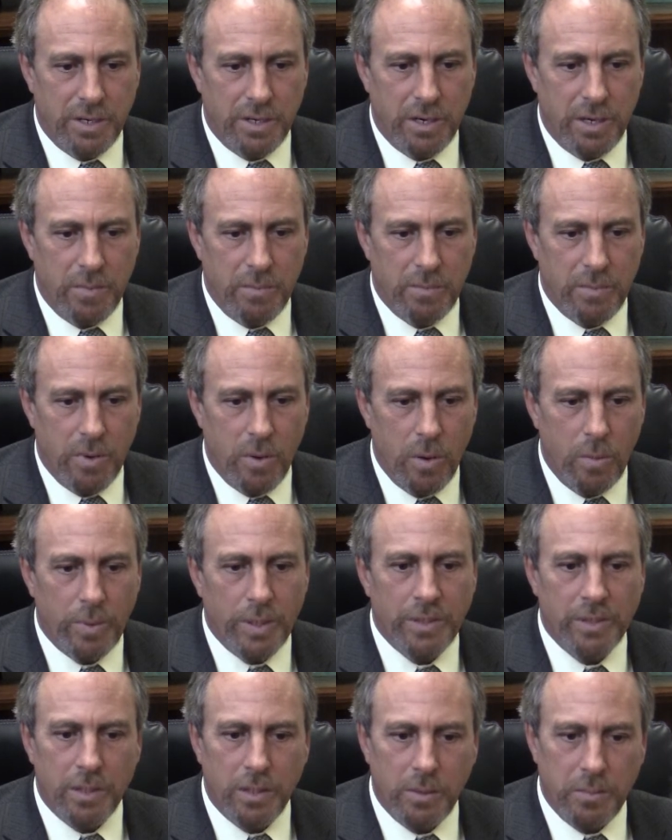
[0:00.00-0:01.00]
I'm
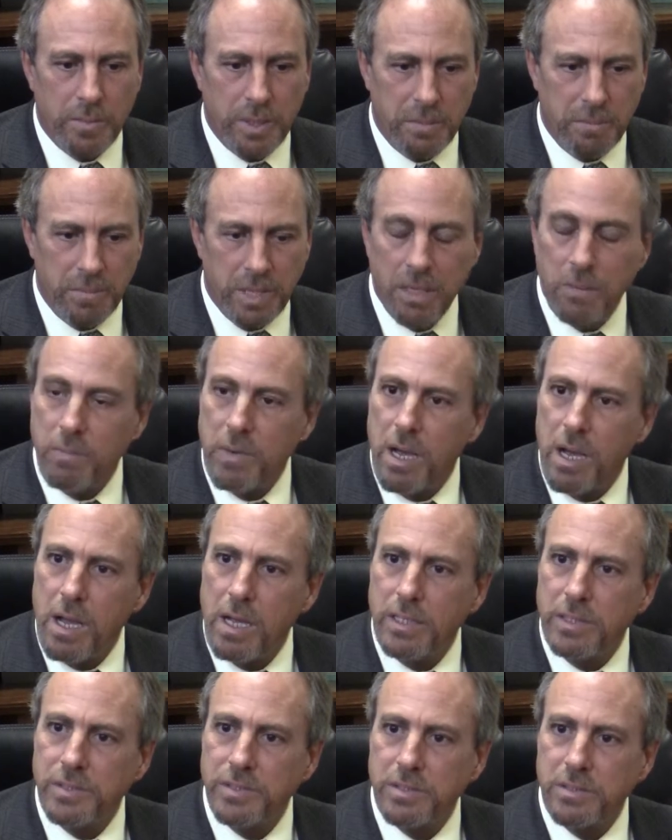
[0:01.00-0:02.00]
hoping it'll be
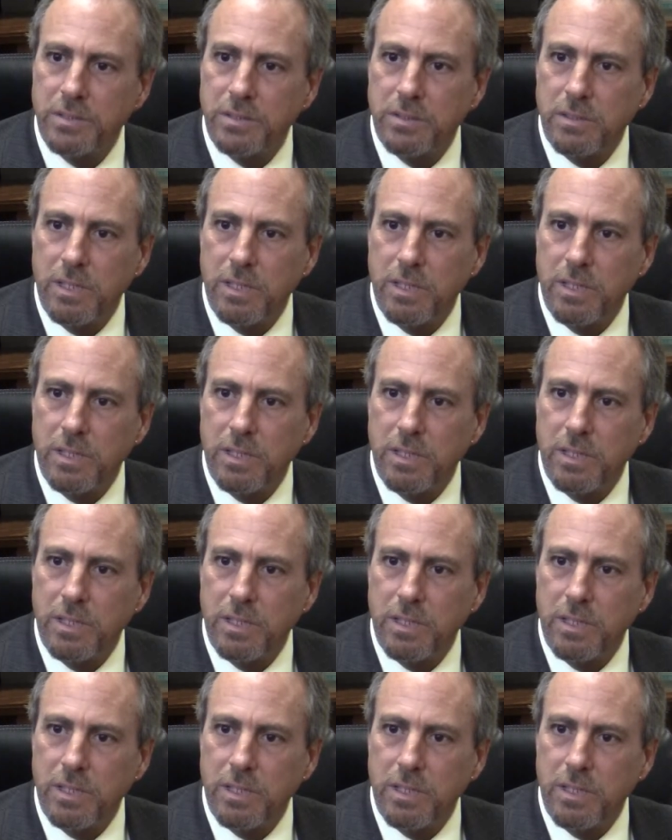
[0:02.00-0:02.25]
minimized.